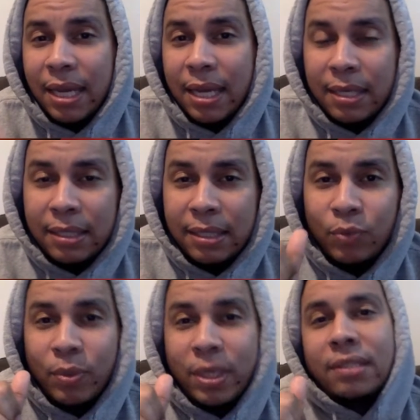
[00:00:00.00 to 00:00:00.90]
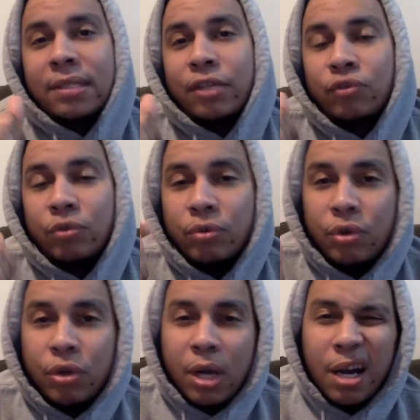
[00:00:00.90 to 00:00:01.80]
Indians winning the Central,
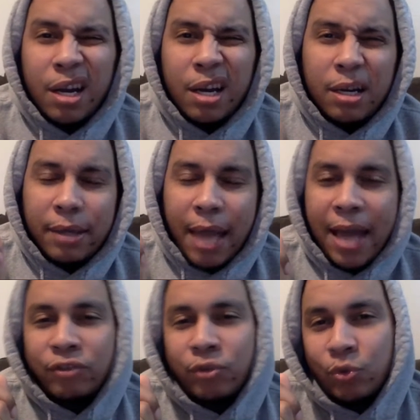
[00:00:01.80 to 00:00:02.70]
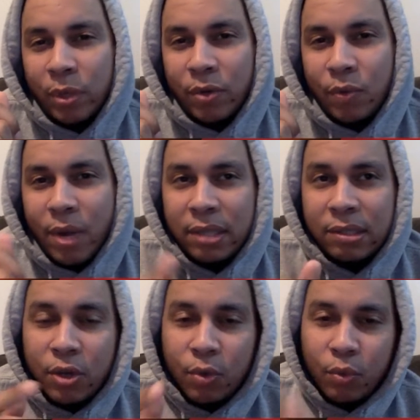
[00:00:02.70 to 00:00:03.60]
uh, Astros winning the West,
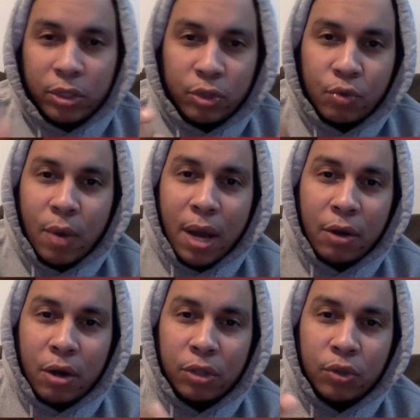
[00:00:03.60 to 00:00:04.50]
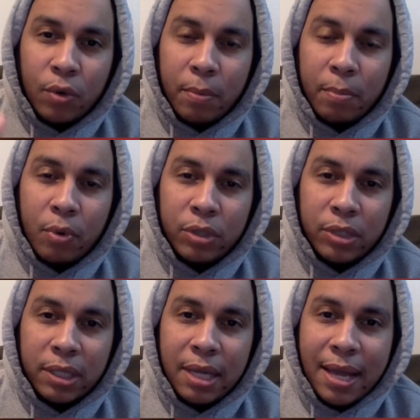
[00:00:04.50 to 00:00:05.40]
with the two wild cards going to
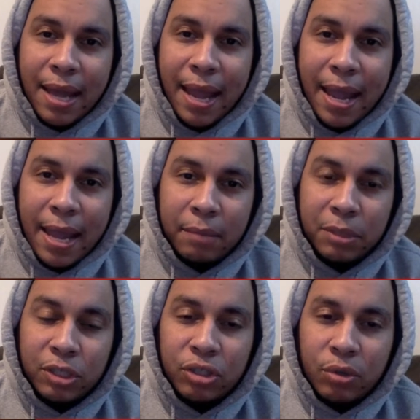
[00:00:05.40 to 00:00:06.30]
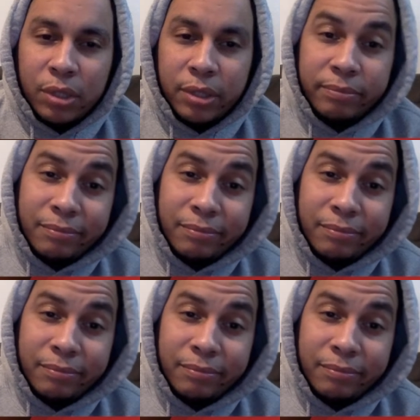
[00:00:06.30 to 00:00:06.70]
Boston and Minnesota.